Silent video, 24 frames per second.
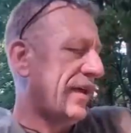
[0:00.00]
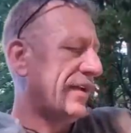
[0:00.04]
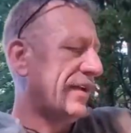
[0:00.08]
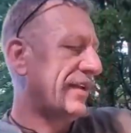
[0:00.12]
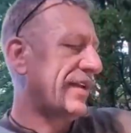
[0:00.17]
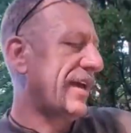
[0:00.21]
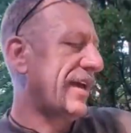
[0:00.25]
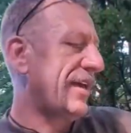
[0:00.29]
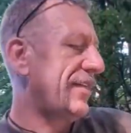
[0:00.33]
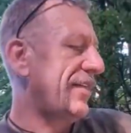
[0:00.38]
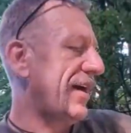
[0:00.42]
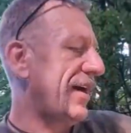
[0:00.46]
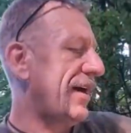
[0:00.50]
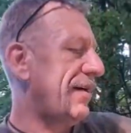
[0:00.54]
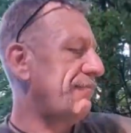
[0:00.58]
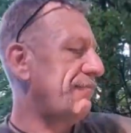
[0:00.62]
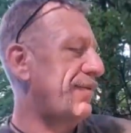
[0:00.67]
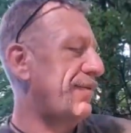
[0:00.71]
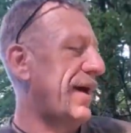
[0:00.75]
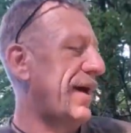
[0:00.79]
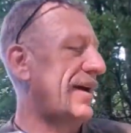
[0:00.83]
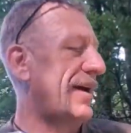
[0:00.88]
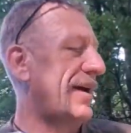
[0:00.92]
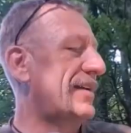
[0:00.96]
and get
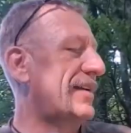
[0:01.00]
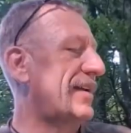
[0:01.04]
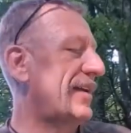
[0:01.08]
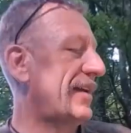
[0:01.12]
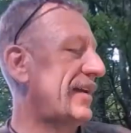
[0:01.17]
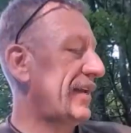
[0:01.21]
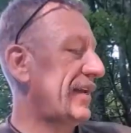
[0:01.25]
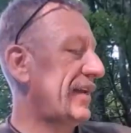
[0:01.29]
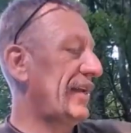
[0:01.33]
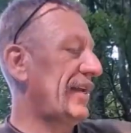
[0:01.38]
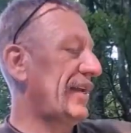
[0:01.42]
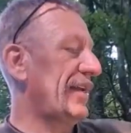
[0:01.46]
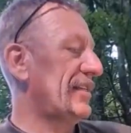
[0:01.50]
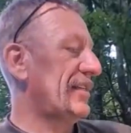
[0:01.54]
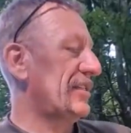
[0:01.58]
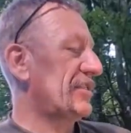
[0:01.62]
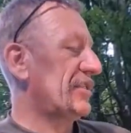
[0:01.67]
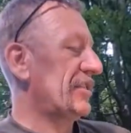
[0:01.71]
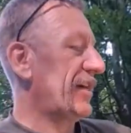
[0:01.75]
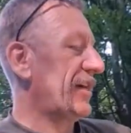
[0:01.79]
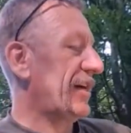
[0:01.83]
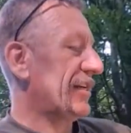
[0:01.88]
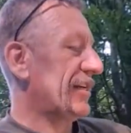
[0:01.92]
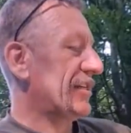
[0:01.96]
that back
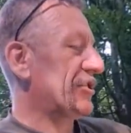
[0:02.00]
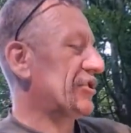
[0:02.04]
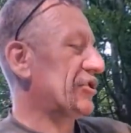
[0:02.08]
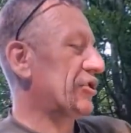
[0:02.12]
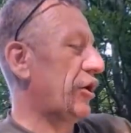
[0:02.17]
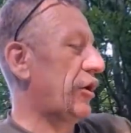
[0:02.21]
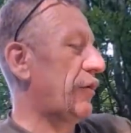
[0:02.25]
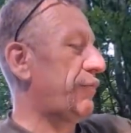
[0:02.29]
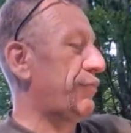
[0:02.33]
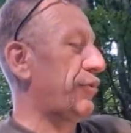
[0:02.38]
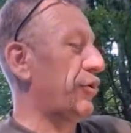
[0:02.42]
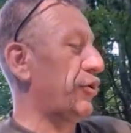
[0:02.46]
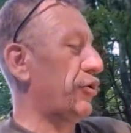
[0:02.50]
into that top